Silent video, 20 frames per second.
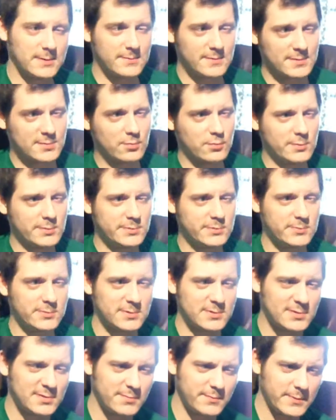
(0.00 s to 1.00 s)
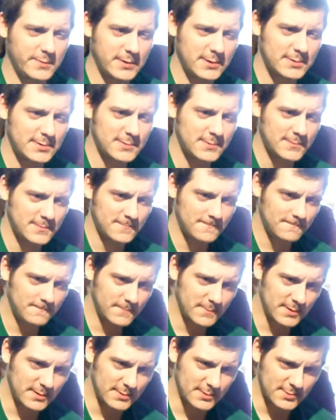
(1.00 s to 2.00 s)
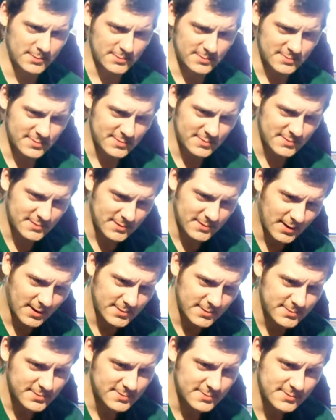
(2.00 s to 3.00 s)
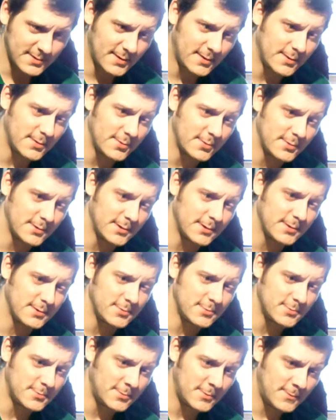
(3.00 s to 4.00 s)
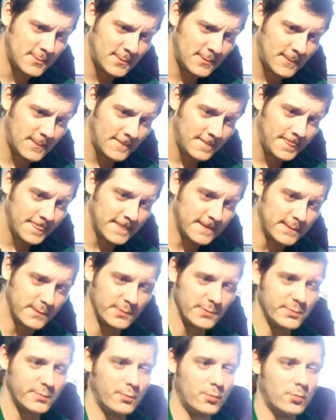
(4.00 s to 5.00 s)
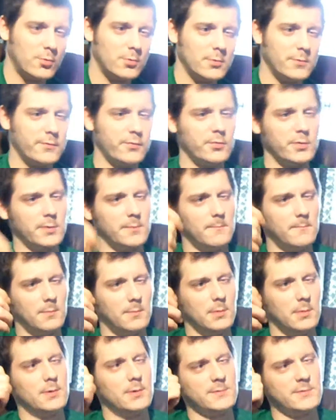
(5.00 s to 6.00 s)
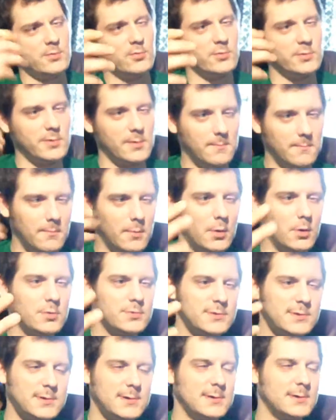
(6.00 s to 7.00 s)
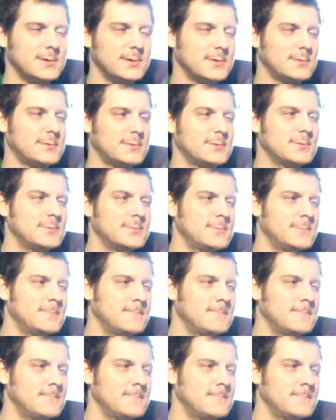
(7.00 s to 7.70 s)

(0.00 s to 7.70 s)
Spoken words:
that's what you expect. Scotch style ale. It's more toward the malt character.